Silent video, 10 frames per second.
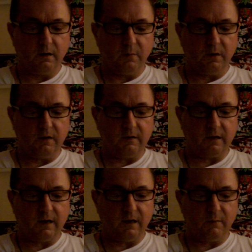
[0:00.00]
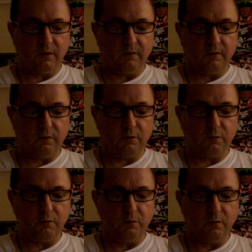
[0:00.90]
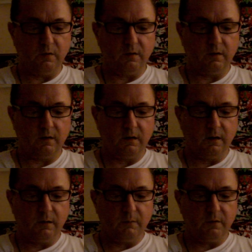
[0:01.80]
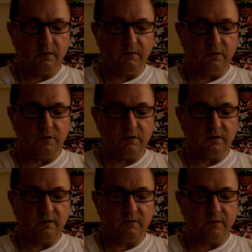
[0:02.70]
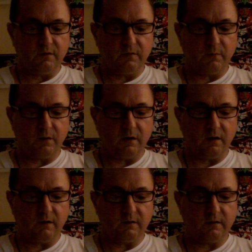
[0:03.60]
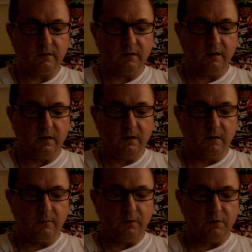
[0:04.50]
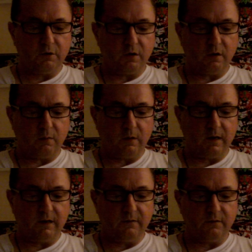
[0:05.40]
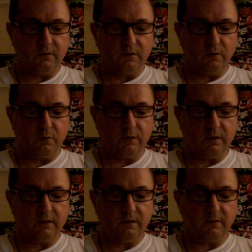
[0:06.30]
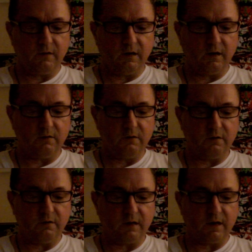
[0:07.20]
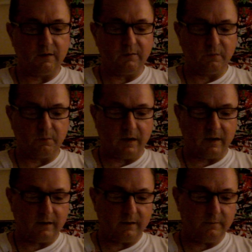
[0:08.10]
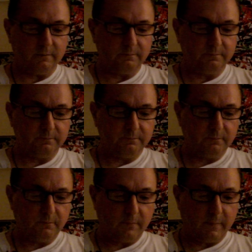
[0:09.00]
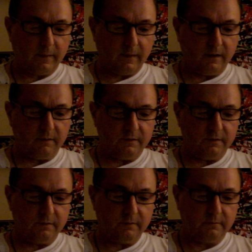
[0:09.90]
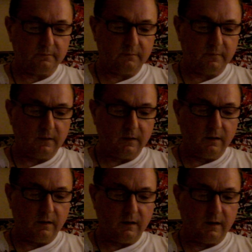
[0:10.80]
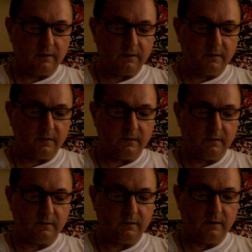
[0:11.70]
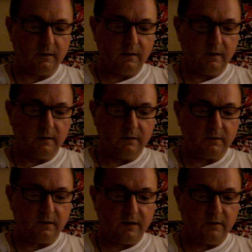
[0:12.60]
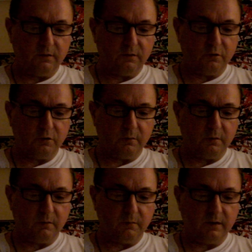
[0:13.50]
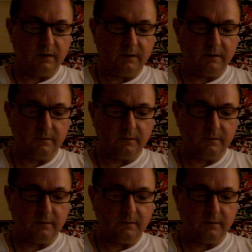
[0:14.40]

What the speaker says: Peace came over the crew, but the visions are ripped apart by shock waves. The noise of the engines came back. Eris, Alexia, status jump complete.